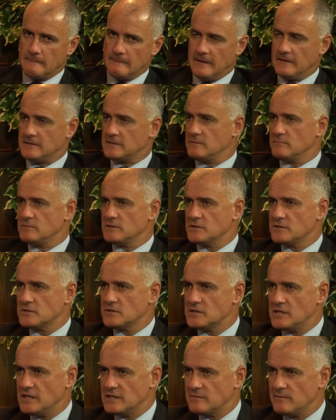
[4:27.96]
yes, it was a
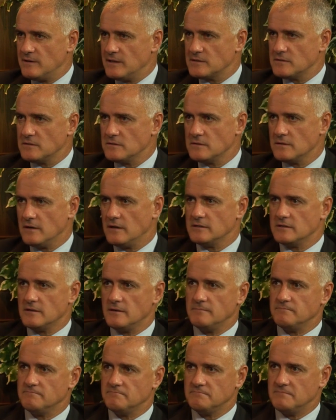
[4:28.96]
successful exercise.
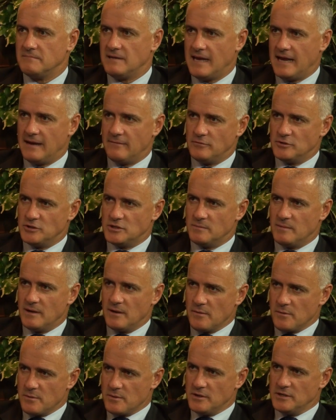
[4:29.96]
I averaged
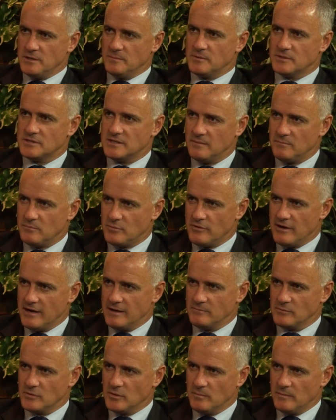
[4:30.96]
about a 30% per
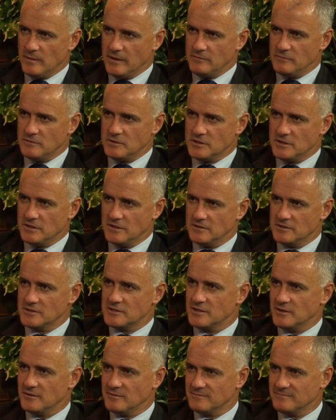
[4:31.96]
annum compound return,
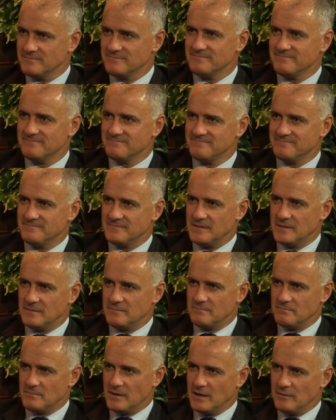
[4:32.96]
so
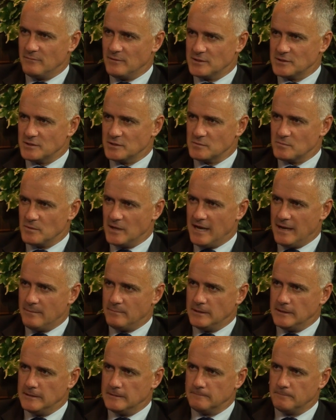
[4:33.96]
right. my investors were
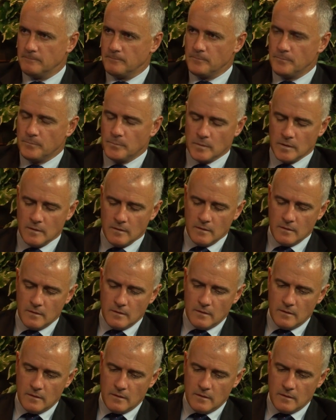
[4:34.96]
happy. Right.